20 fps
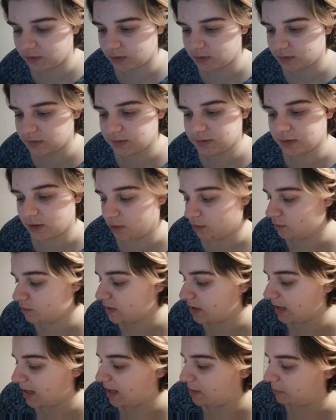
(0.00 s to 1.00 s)

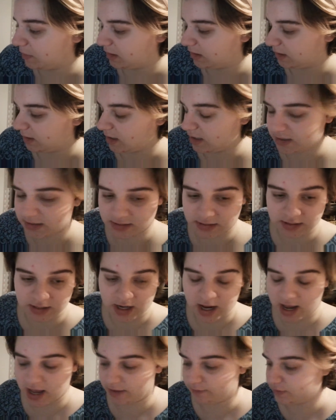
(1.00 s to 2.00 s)
So amethyst,
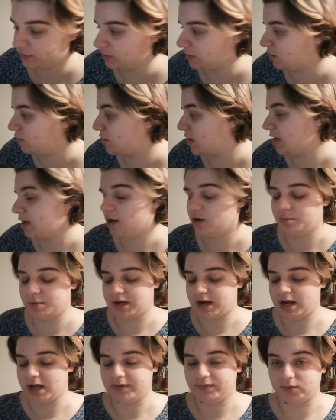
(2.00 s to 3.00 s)
I have two here, but
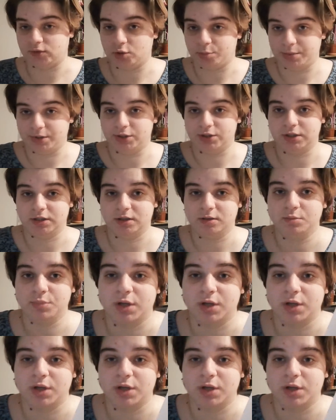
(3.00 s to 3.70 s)
I have a whole bunch of them.